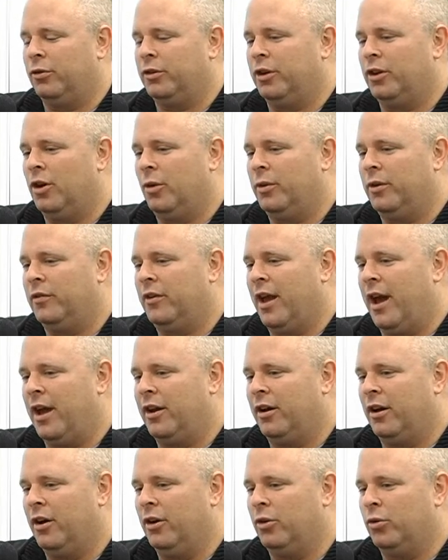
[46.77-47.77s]
We've
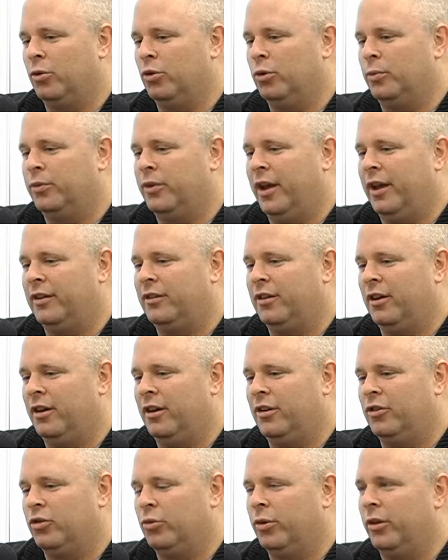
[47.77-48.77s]
got a group that
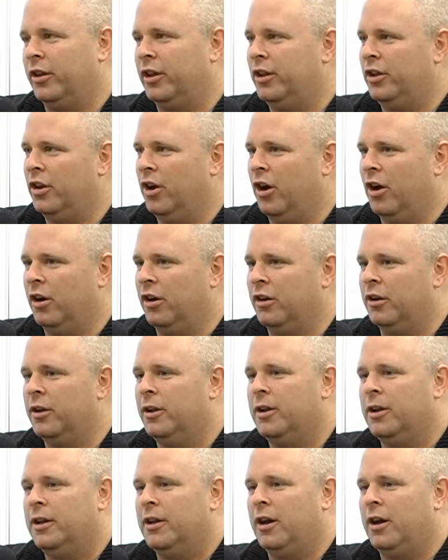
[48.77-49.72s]
is really young.